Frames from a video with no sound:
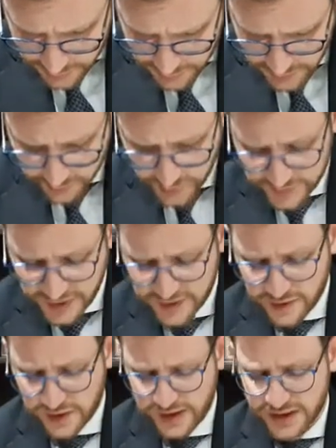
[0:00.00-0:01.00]
The Gemara
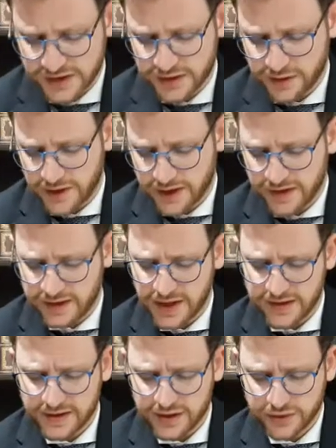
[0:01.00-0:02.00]
says, no,
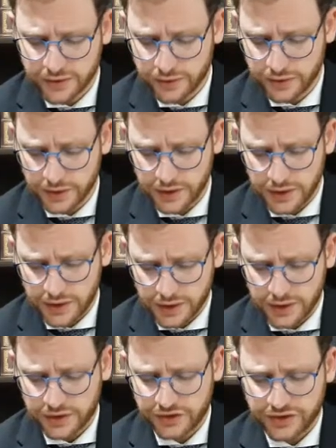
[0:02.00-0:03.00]
that's not true.
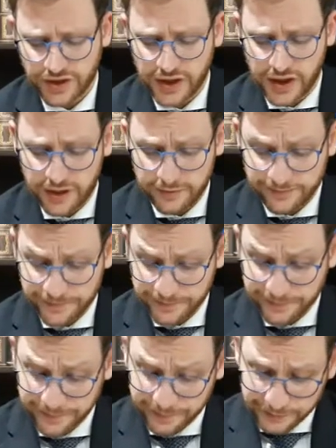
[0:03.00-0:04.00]
Shtia
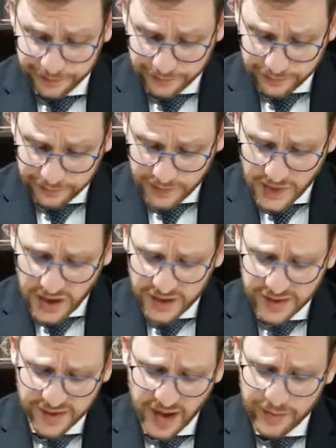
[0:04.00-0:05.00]

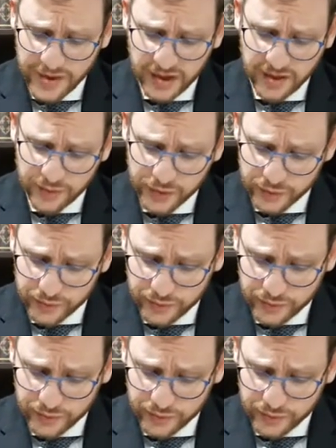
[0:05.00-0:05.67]
stam yenamhu.